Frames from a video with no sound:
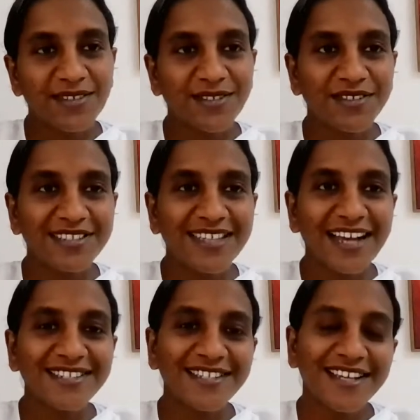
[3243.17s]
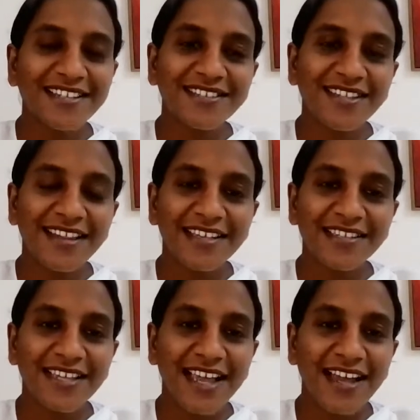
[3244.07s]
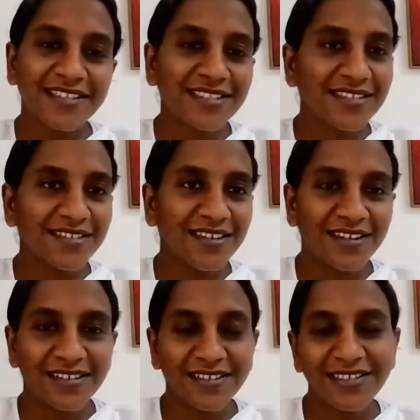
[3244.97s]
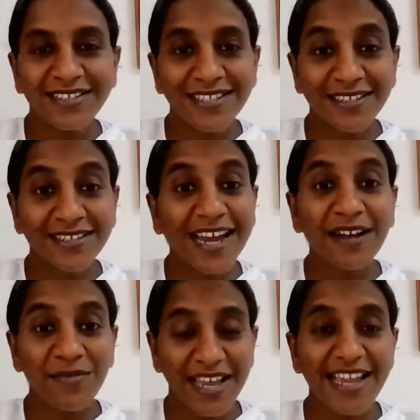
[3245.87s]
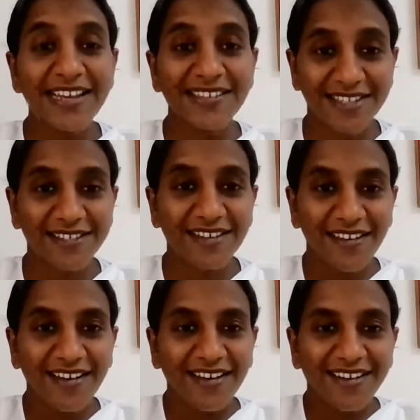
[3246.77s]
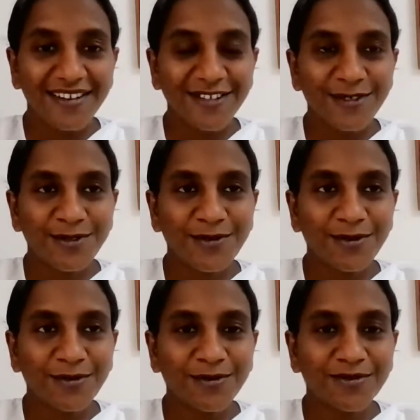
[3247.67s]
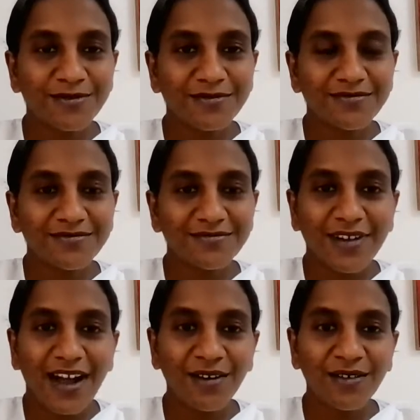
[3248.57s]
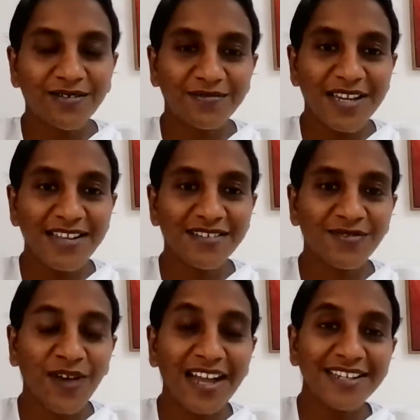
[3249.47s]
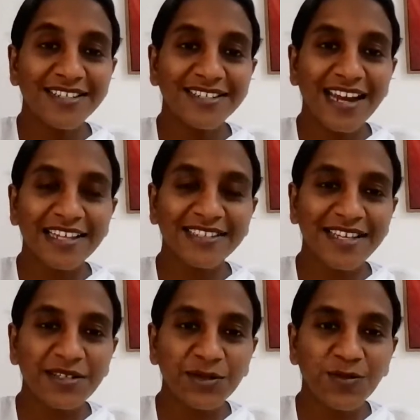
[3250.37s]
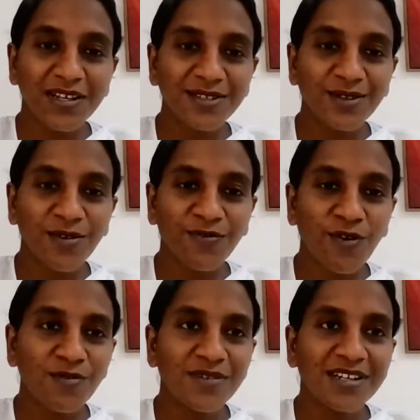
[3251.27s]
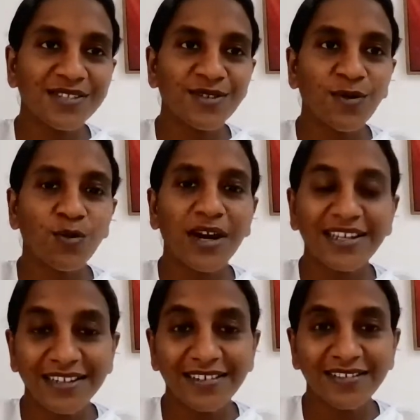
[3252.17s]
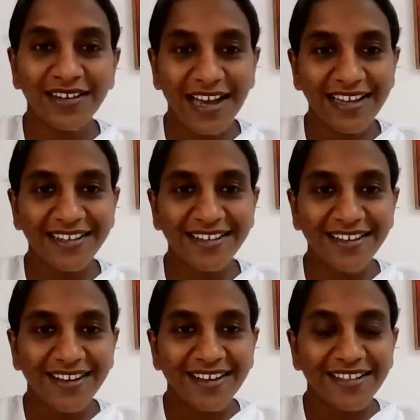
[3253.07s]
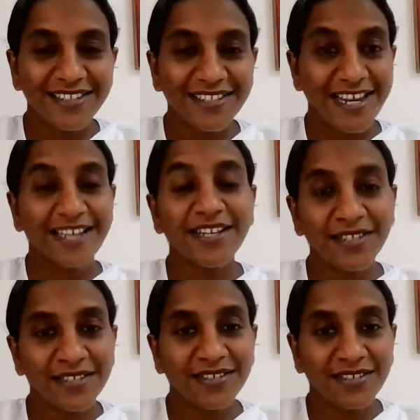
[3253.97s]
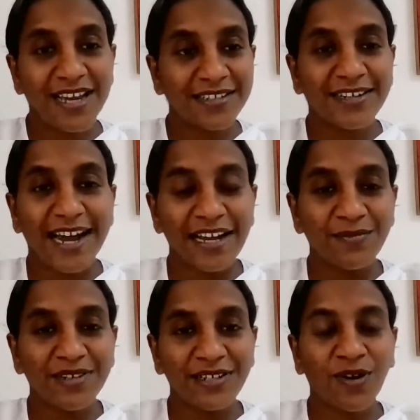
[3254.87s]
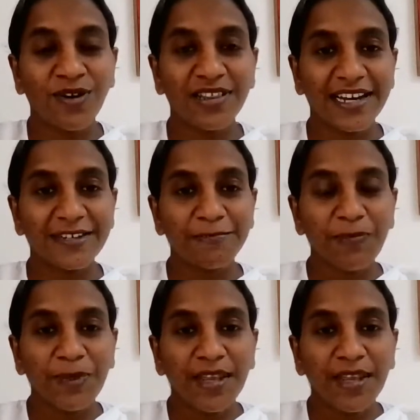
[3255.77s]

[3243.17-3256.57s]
so, in that sense, they say as it's a time heals. So how means why it's like 6 months or 4 months or 1 year, like it's taking that time and all that.